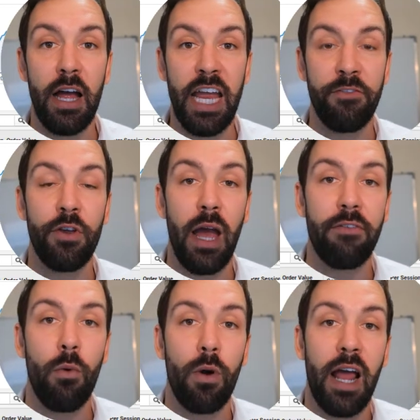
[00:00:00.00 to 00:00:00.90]
if you
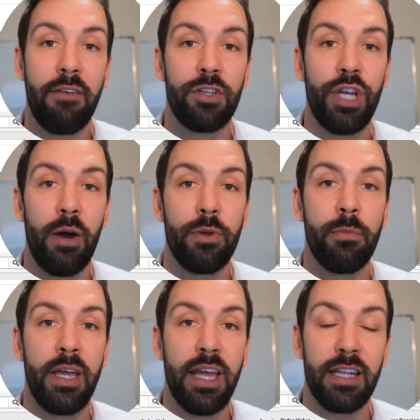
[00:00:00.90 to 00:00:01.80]
ever want to have a chat with
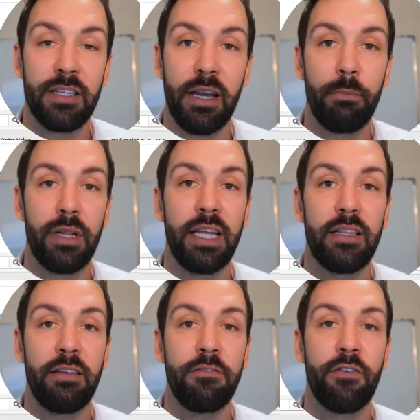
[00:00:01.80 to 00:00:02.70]
me, it's
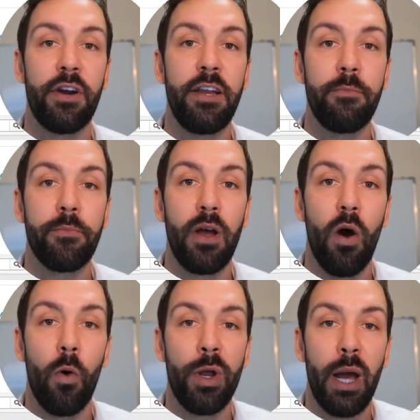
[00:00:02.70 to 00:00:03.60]
completely free.
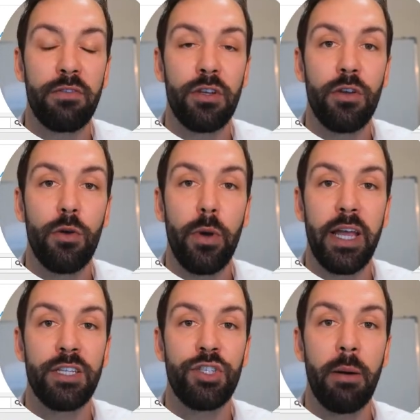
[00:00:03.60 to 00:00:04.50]
All you have to do
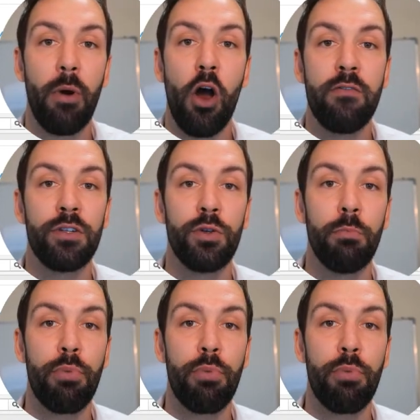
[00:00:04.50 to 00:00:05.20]
is jump over to